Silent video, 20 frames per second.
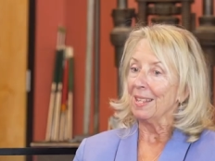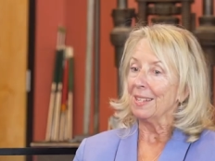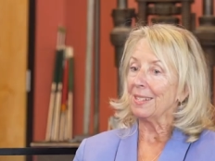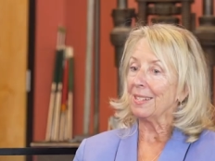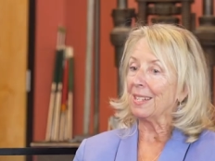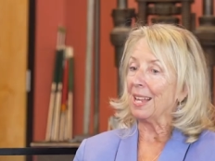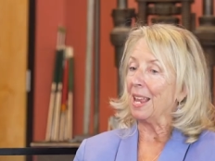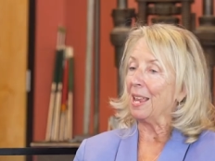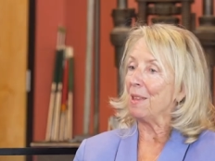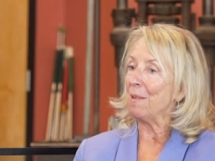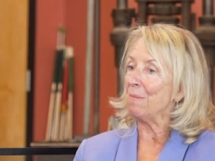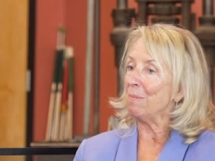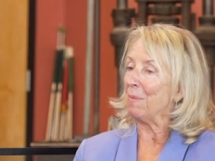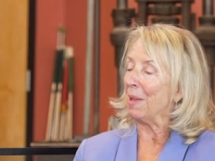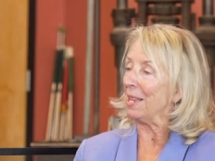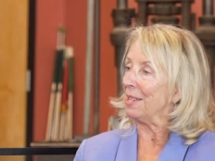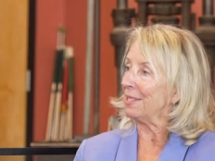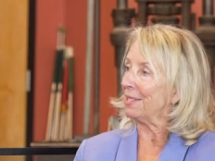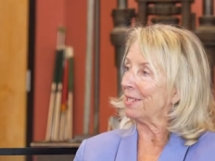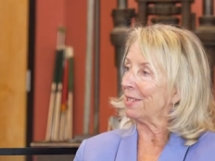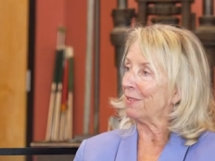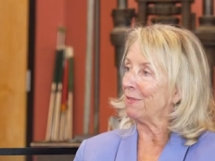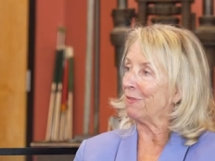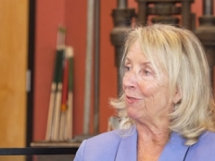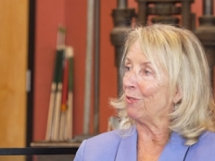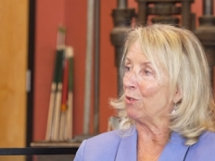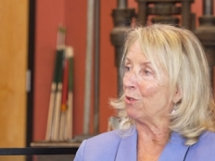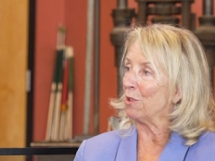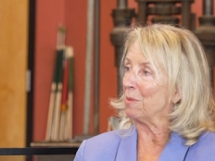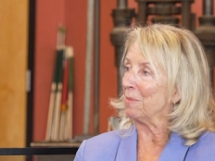Same basic
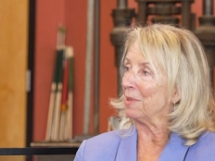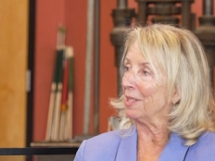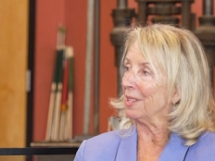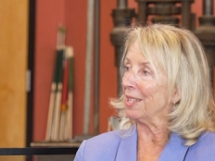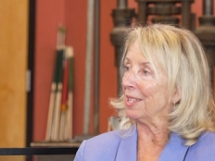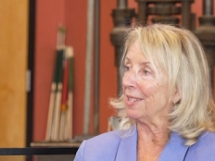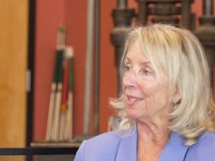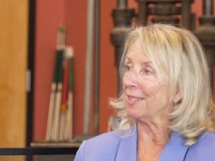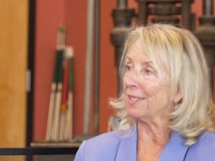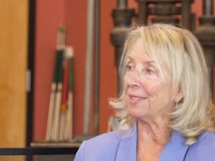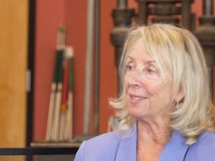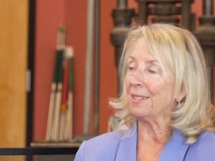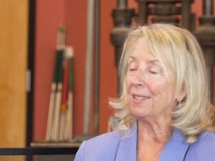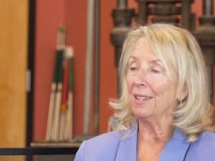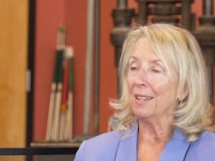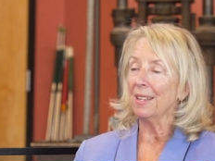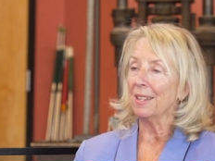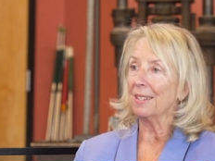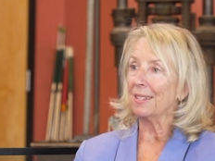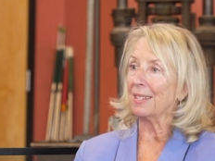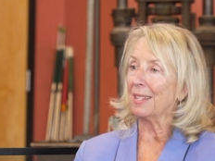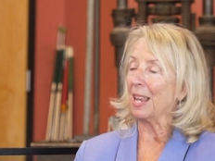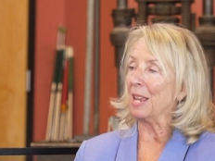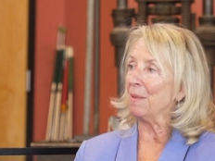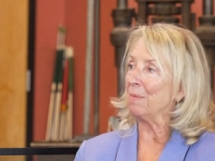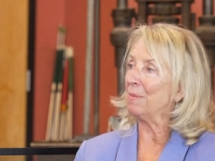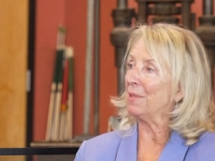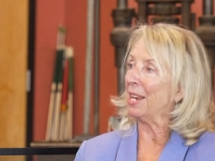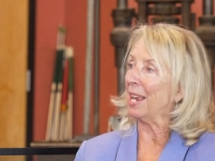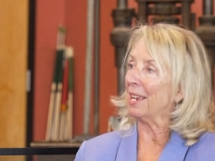formulas,
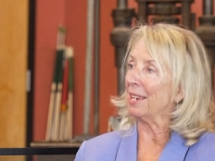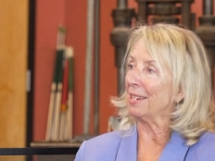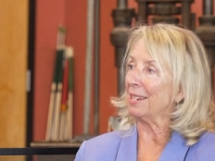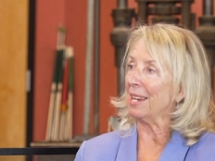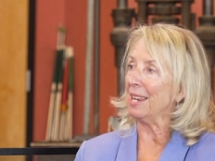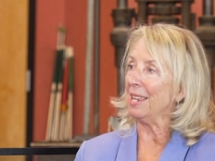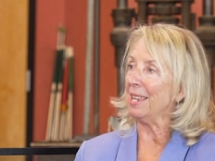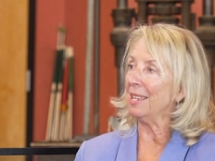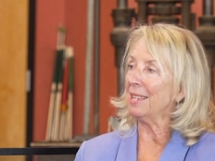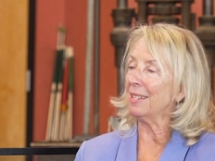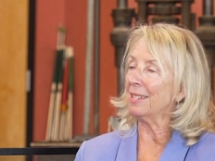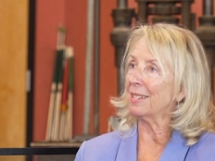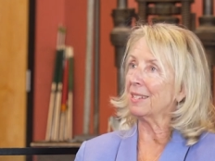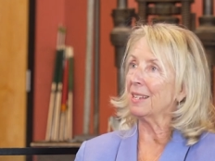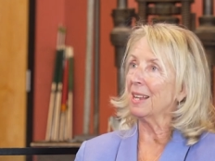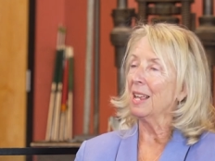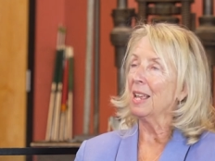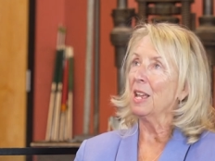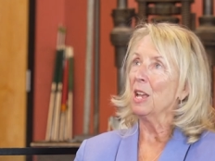same techniques,